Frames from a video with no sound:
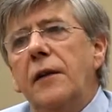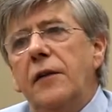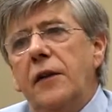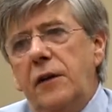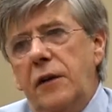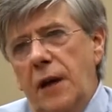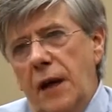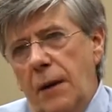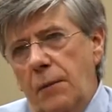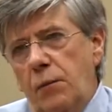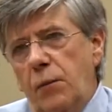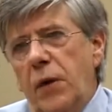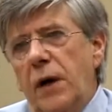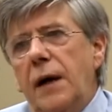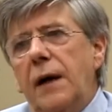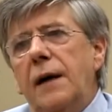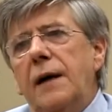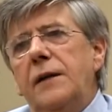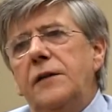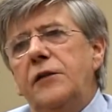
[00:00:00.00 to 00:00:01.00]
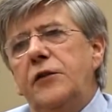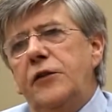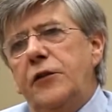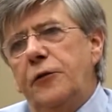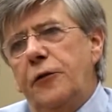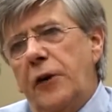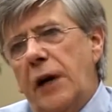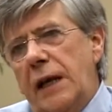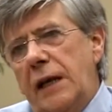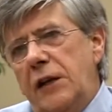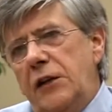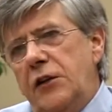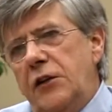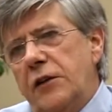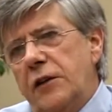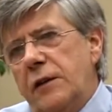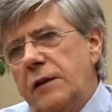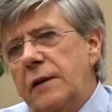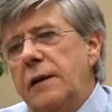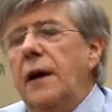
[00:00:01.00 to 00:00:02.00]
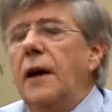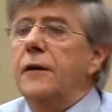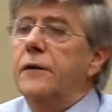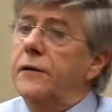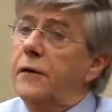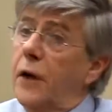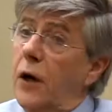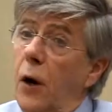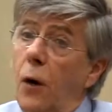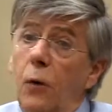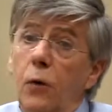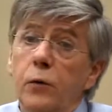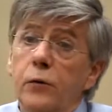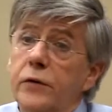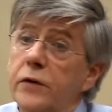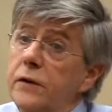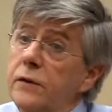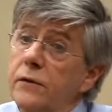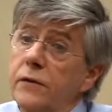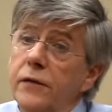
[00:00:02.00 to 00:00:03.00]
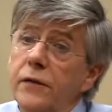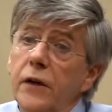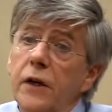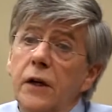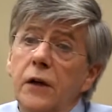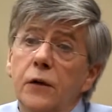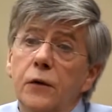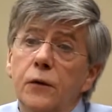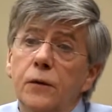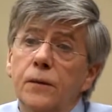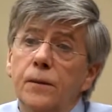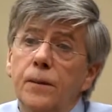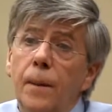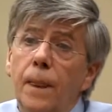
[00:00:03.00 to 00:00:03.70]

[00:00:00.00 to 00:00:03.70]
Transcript: the number and duration of colds and flu.